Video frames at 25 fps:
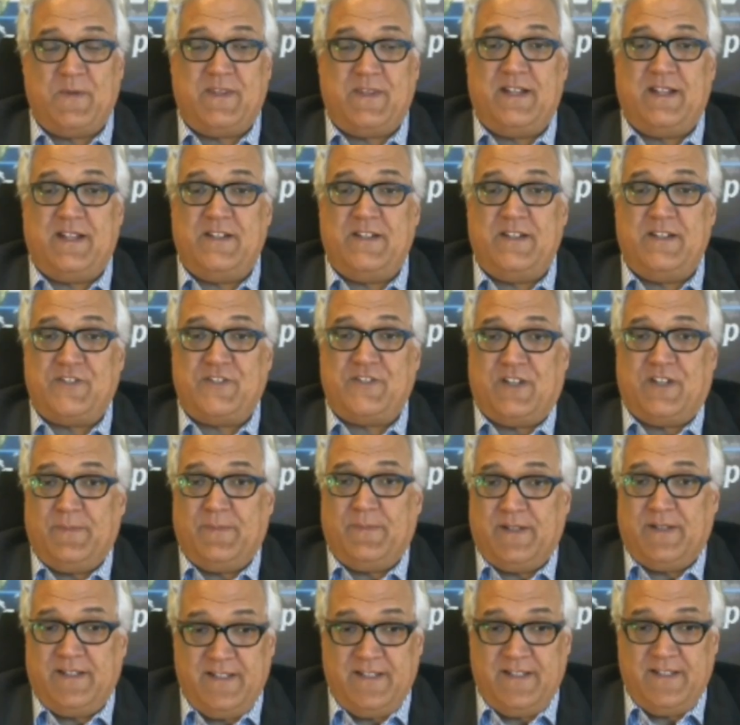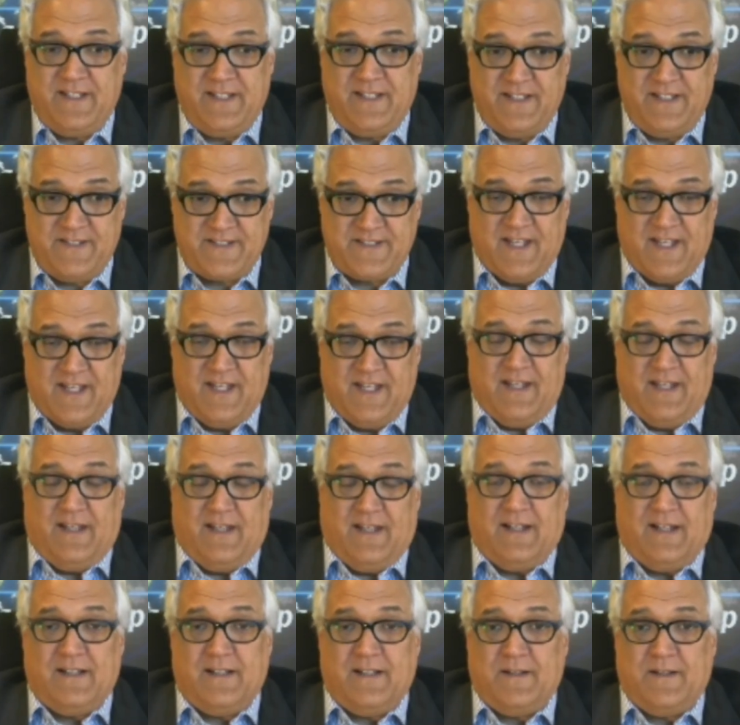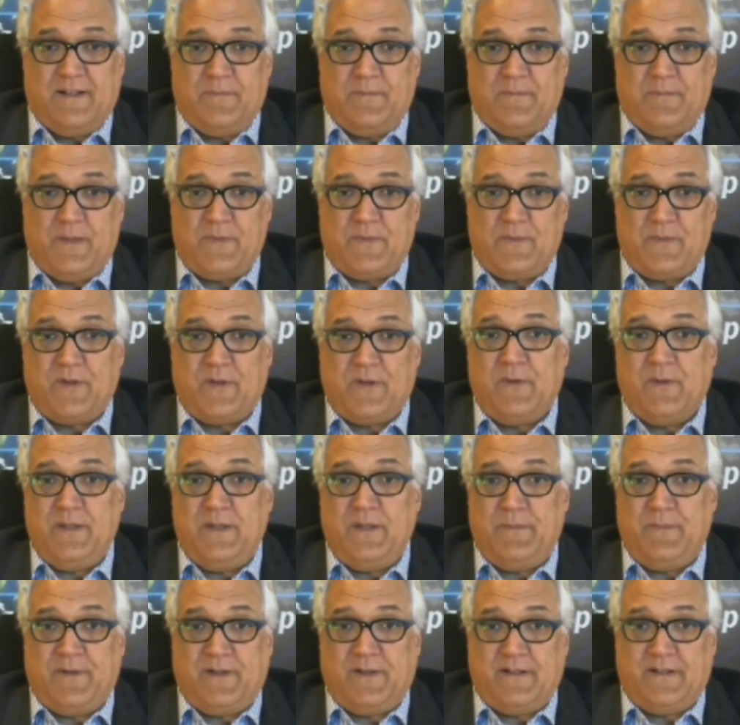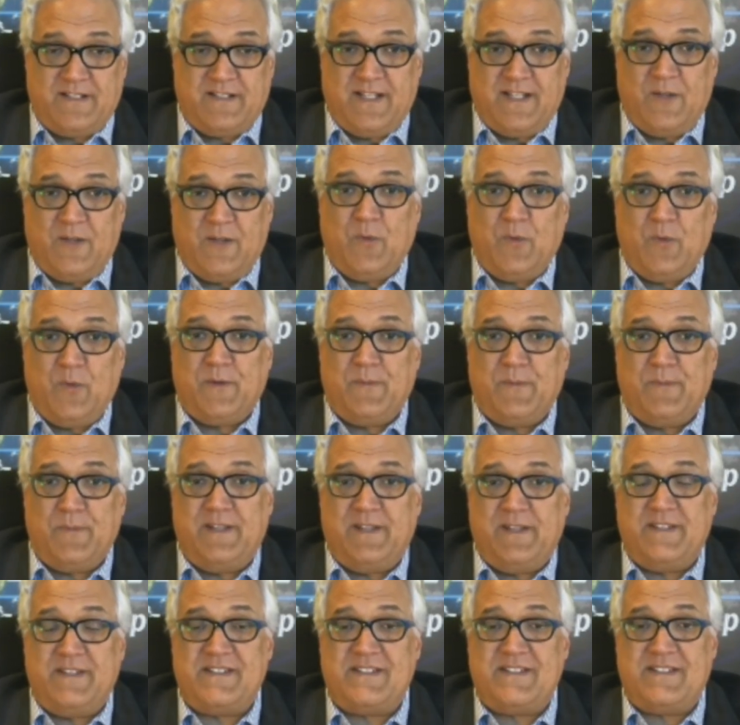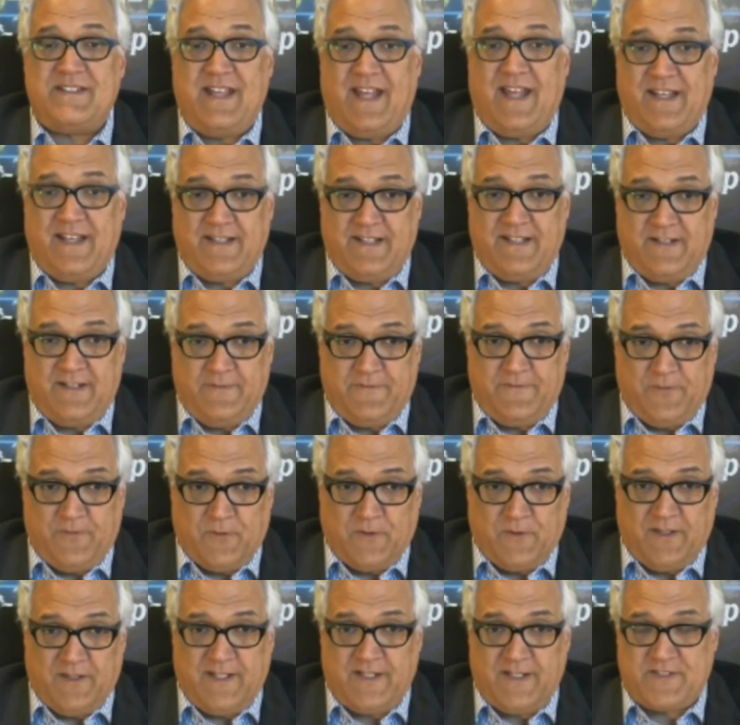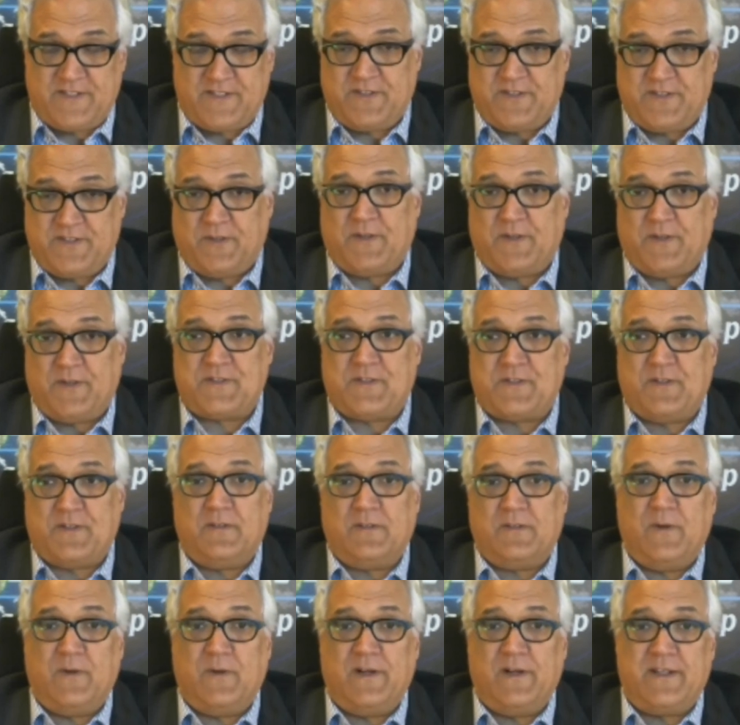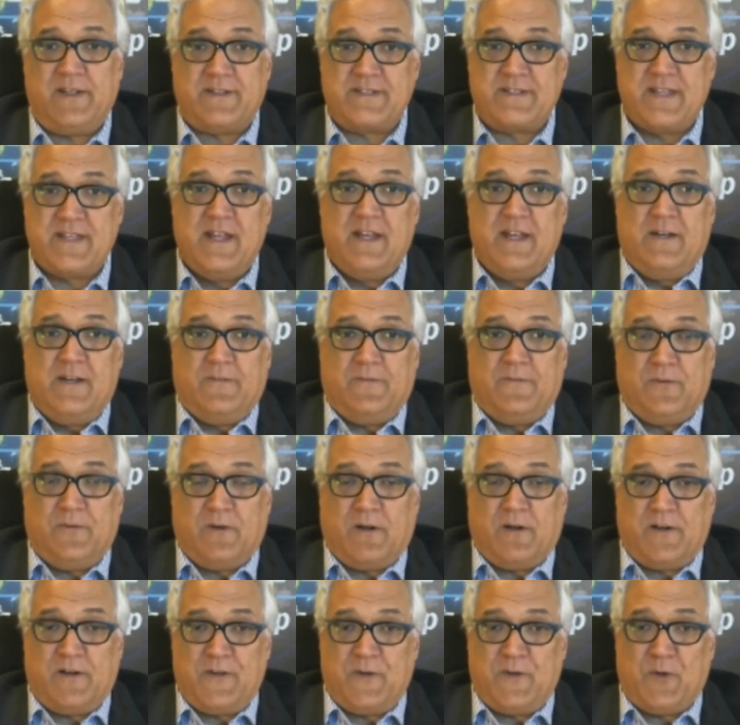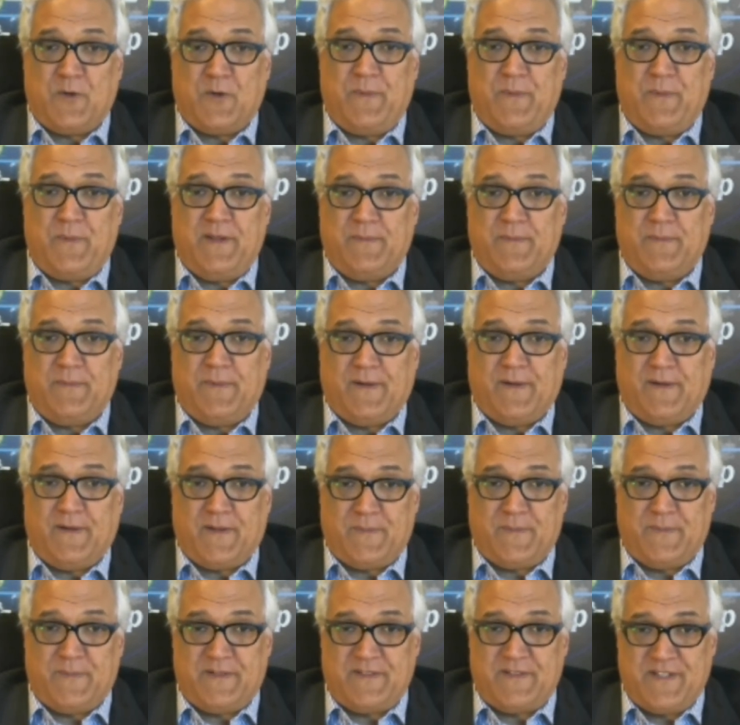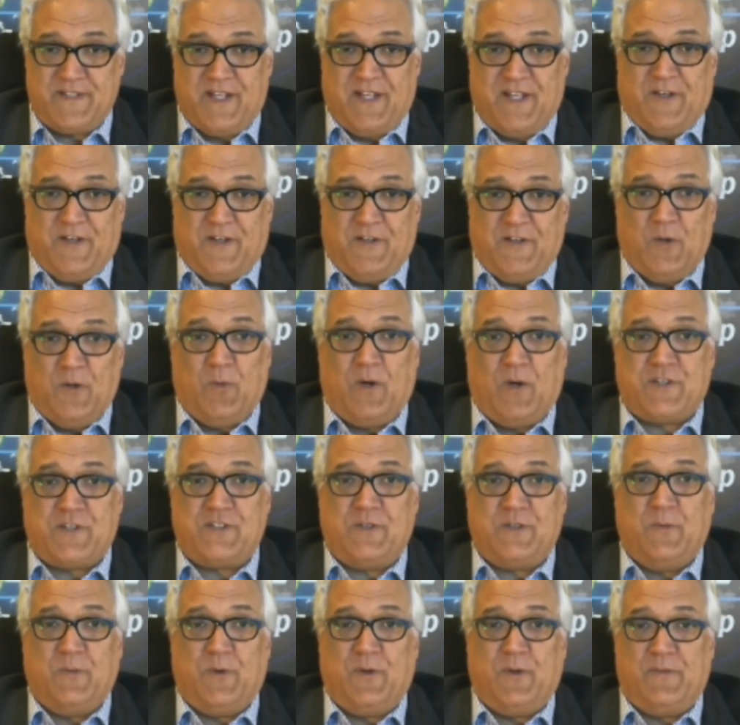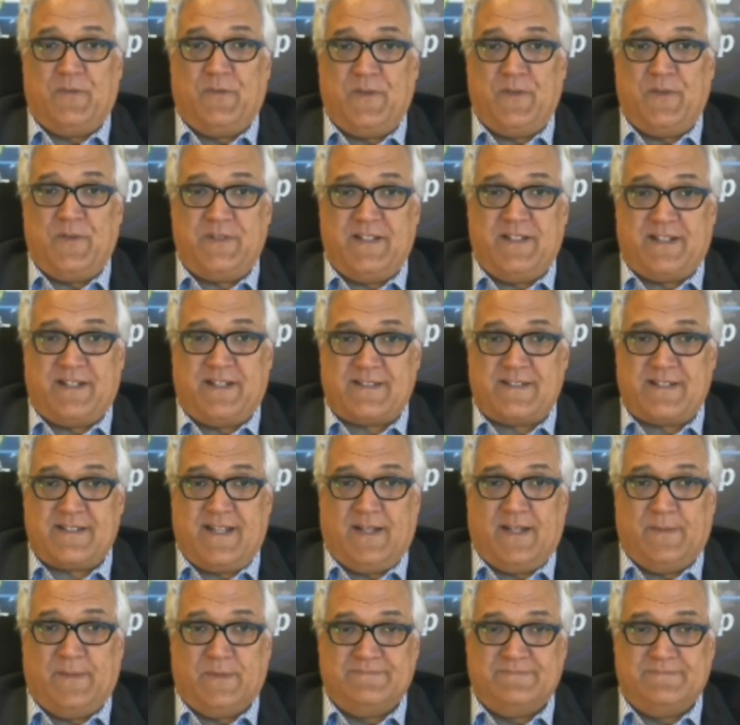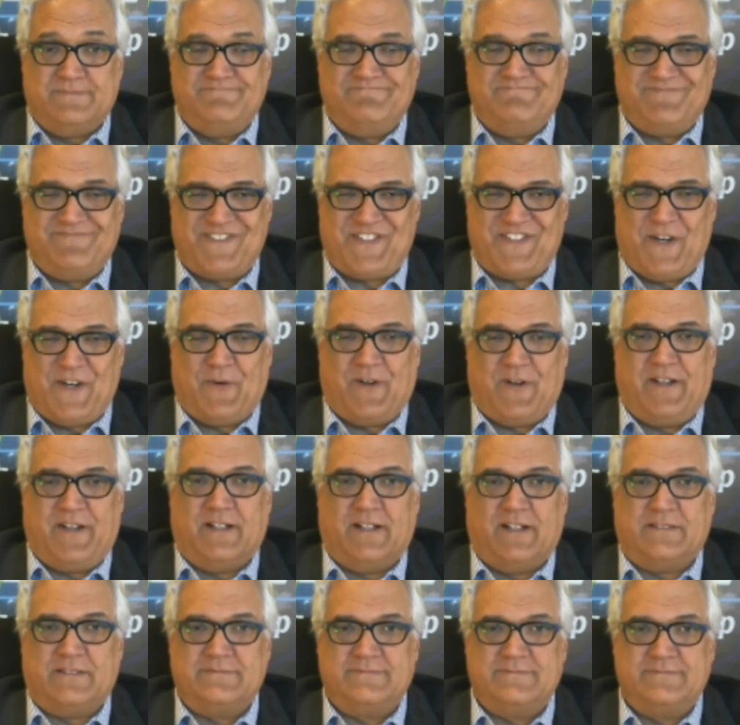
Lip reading: with Andy Chyba, he is a member of the Green Party, and he will be standing for election across all of Wales for our European Parliament. You're watching Worldview with Dennis Campbell. Stay right here.